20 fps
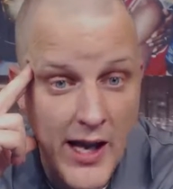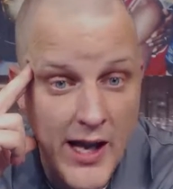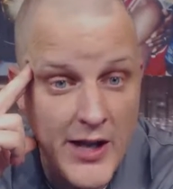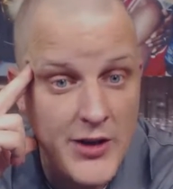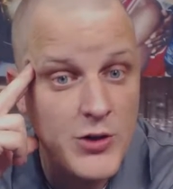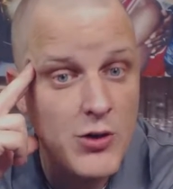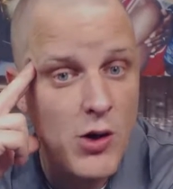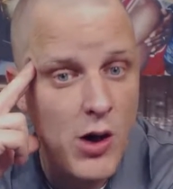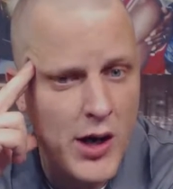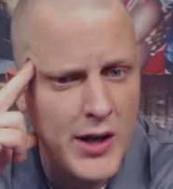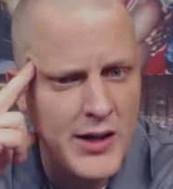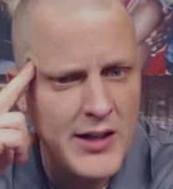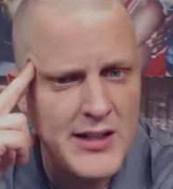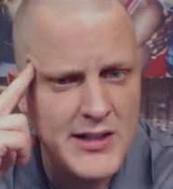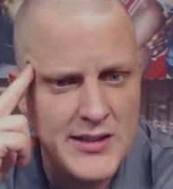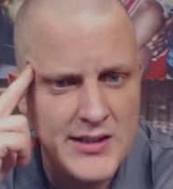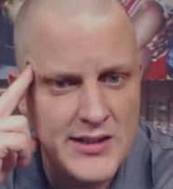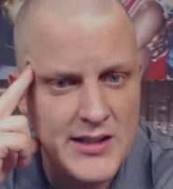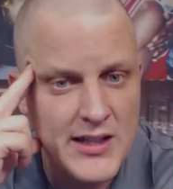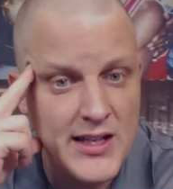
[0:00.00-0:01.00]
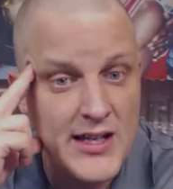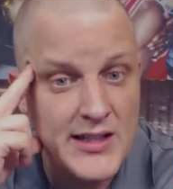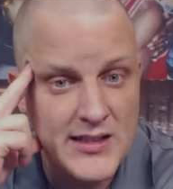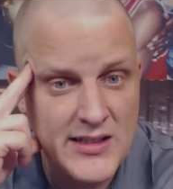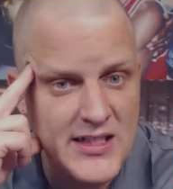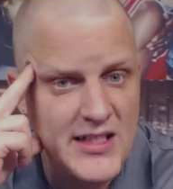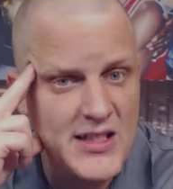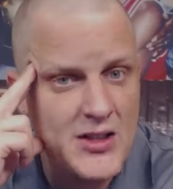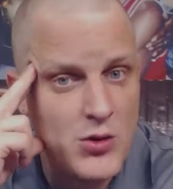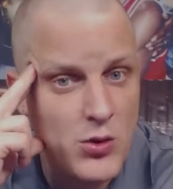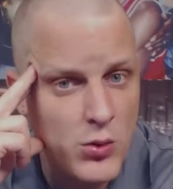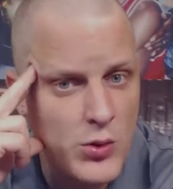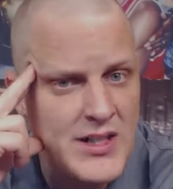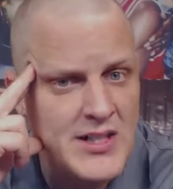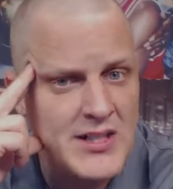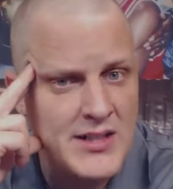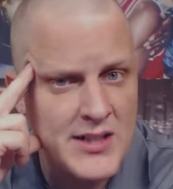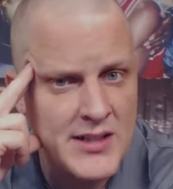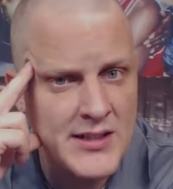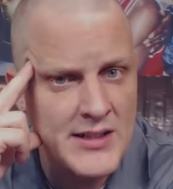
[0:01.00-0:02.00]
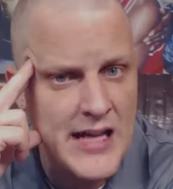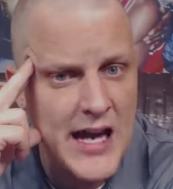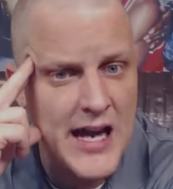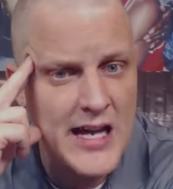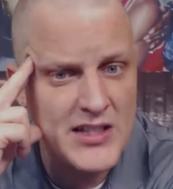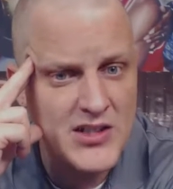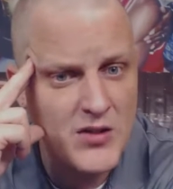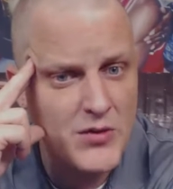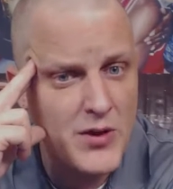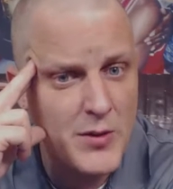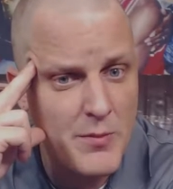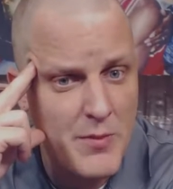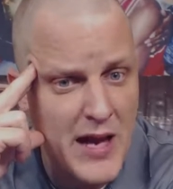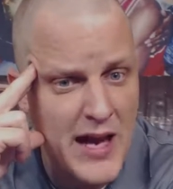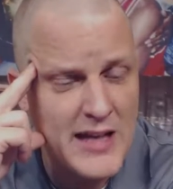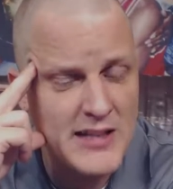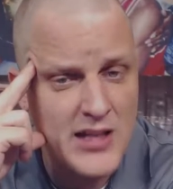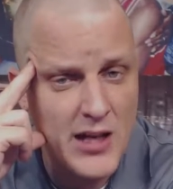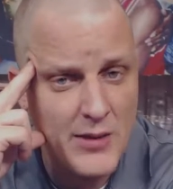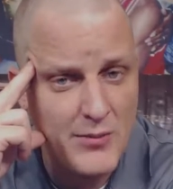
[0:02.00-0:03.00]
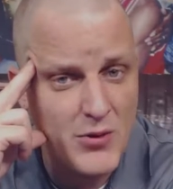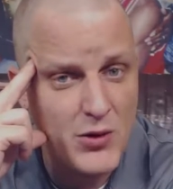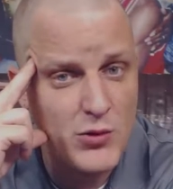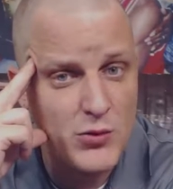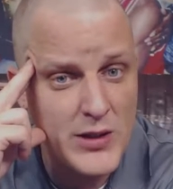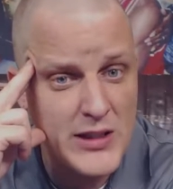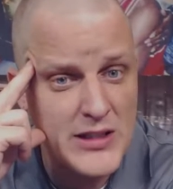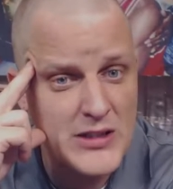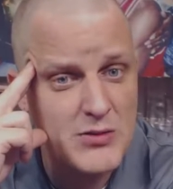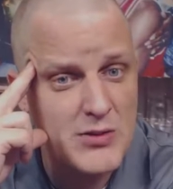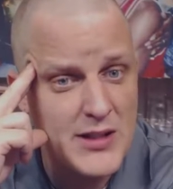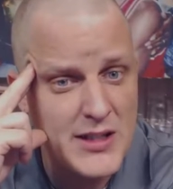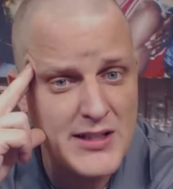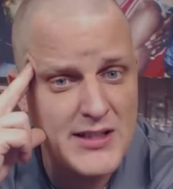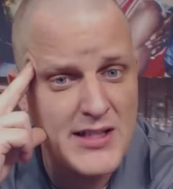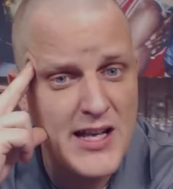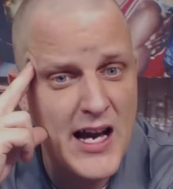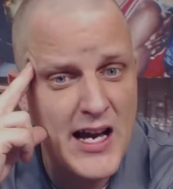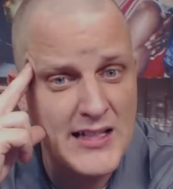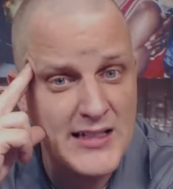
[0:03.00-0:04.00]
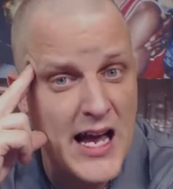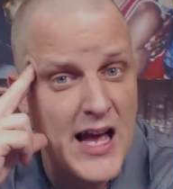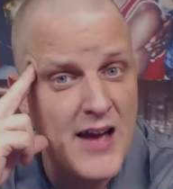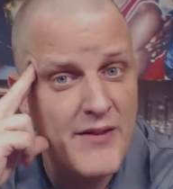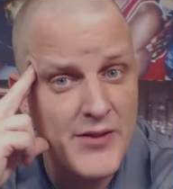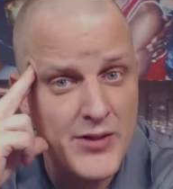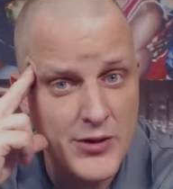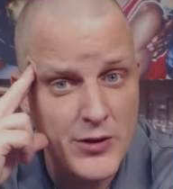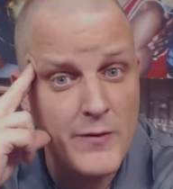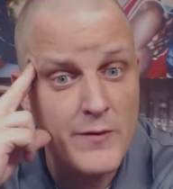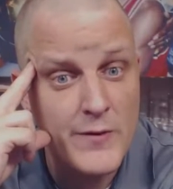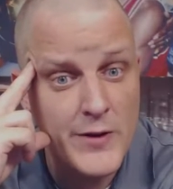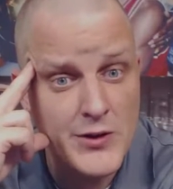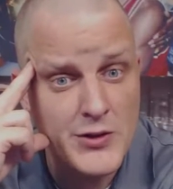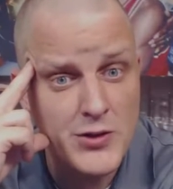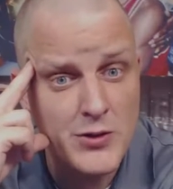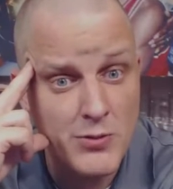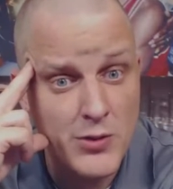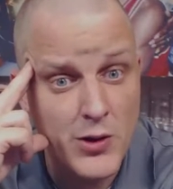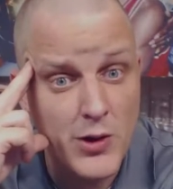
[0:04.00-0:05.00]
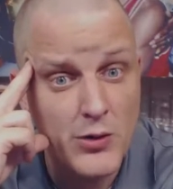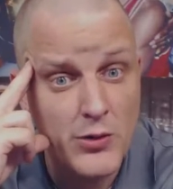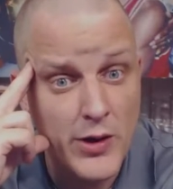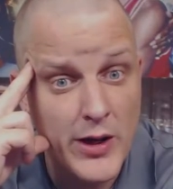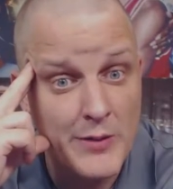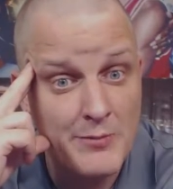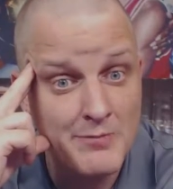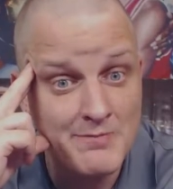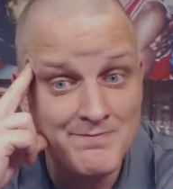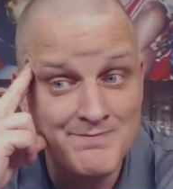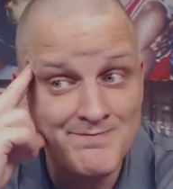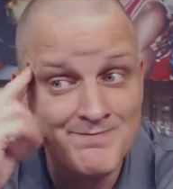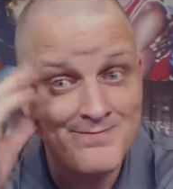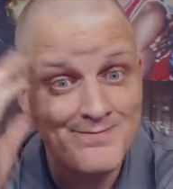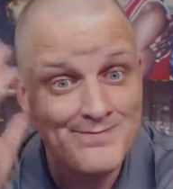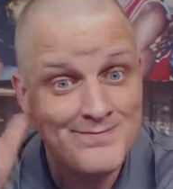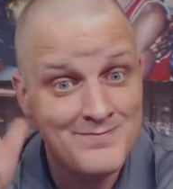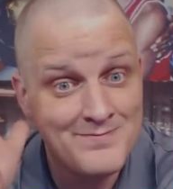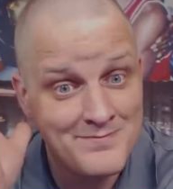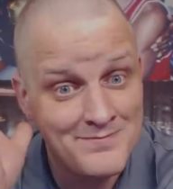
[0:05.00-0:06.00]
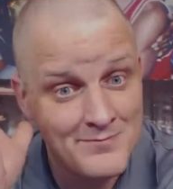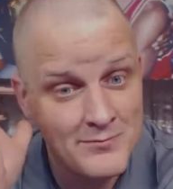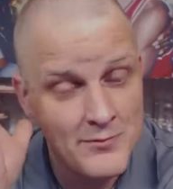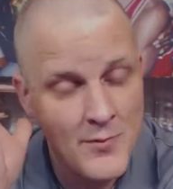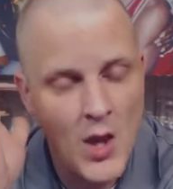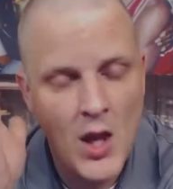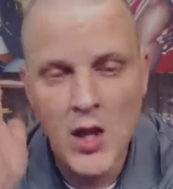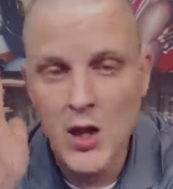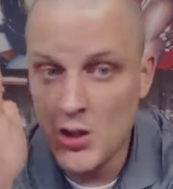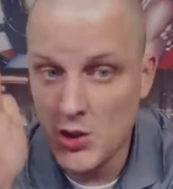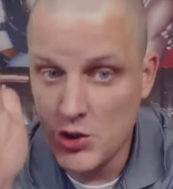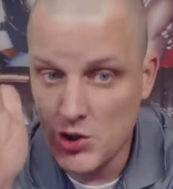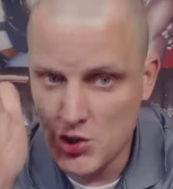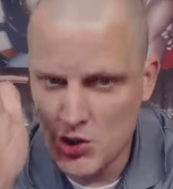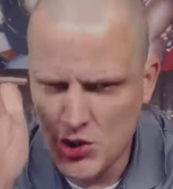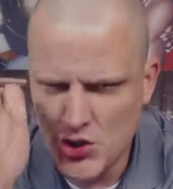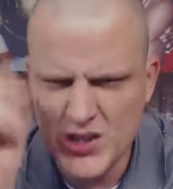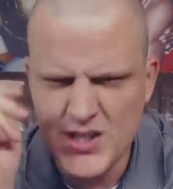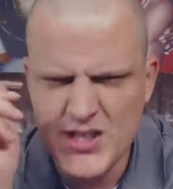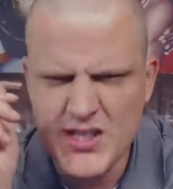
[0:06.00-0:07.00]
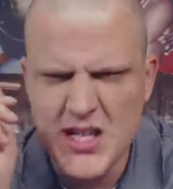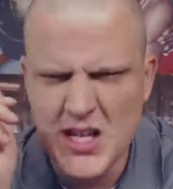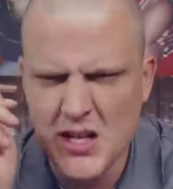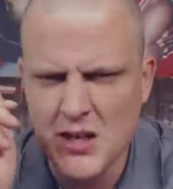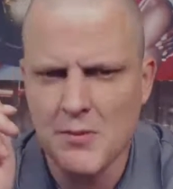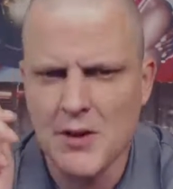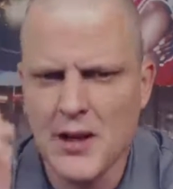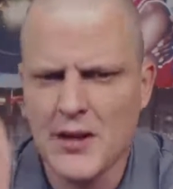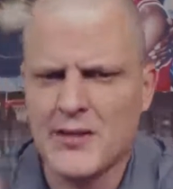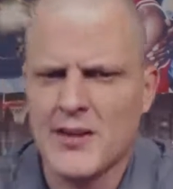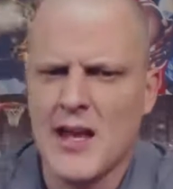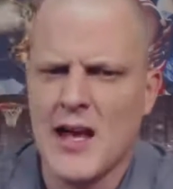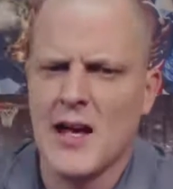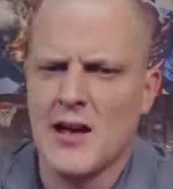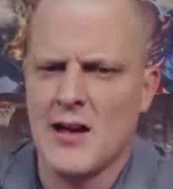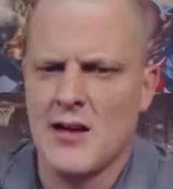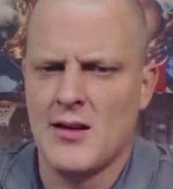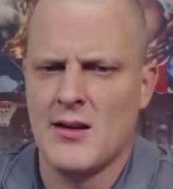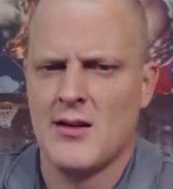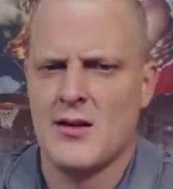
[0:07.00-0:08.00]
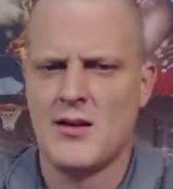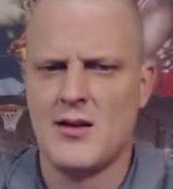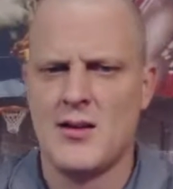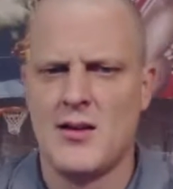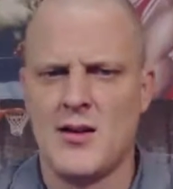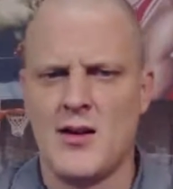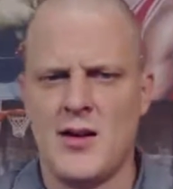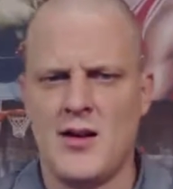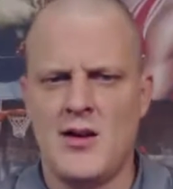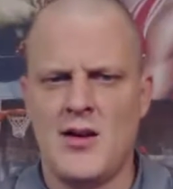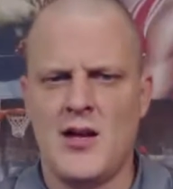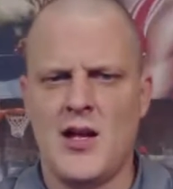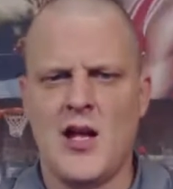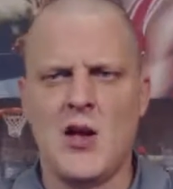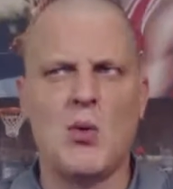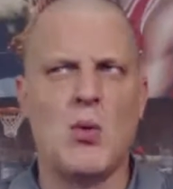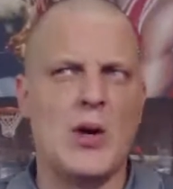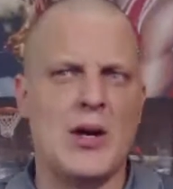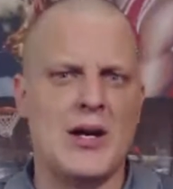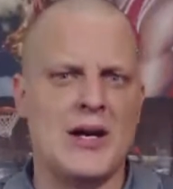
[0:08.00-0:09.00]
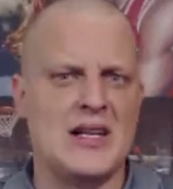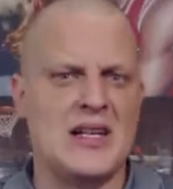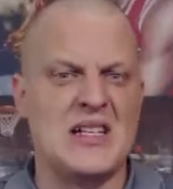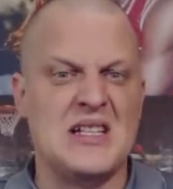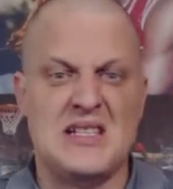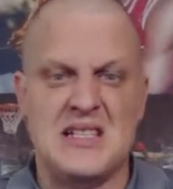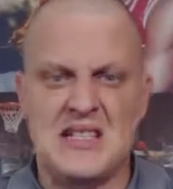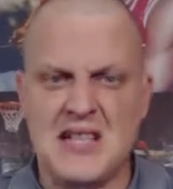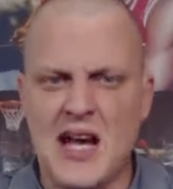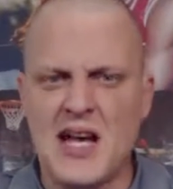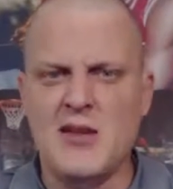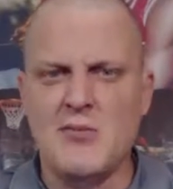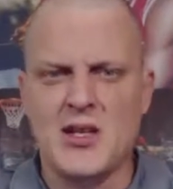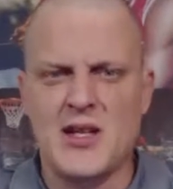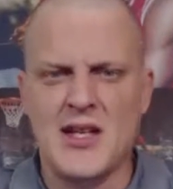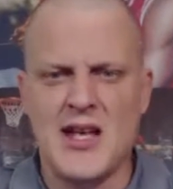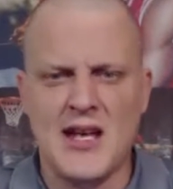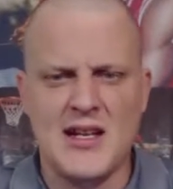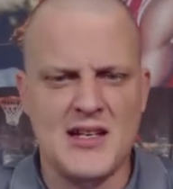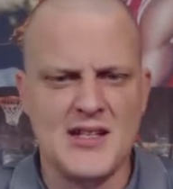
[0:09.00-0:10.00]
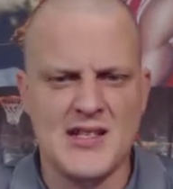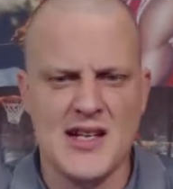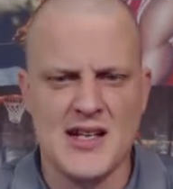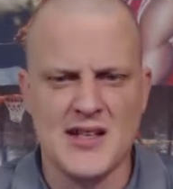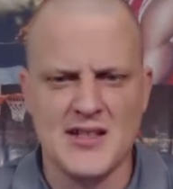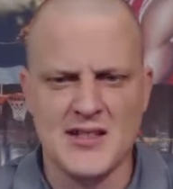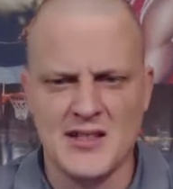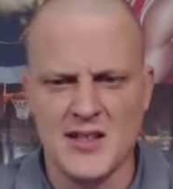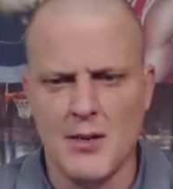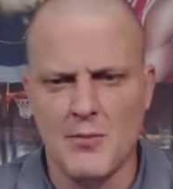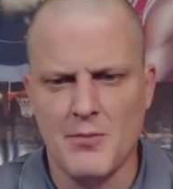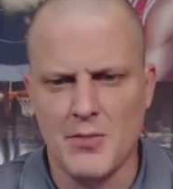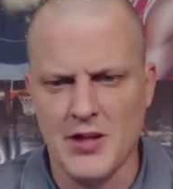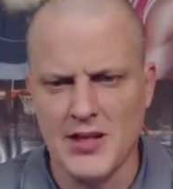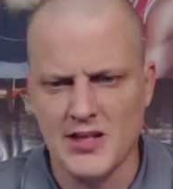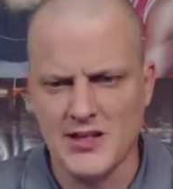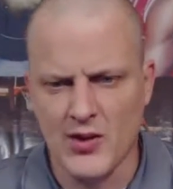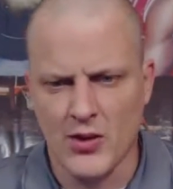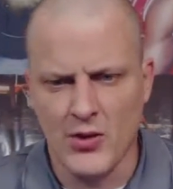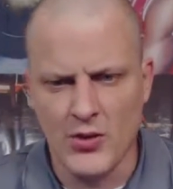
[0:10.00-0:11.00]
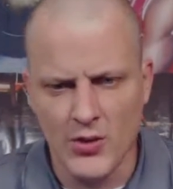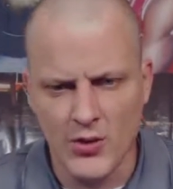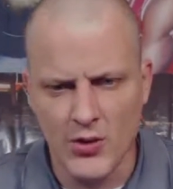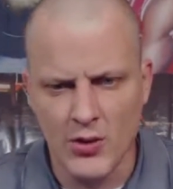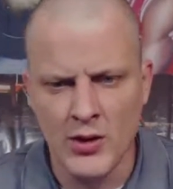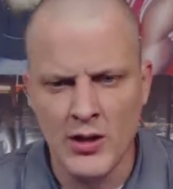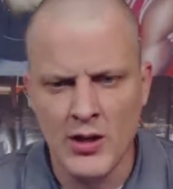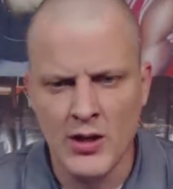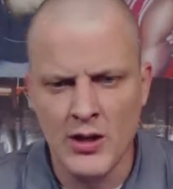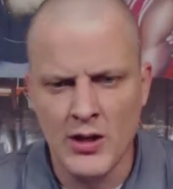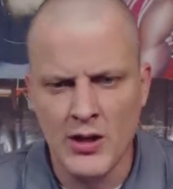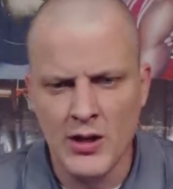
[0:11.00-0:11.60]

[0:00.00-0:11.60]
And your audience has decreased in size over the past couple of weeks with these guys having their featured program. Just think about that. And what an indictment that is on this company as a whole.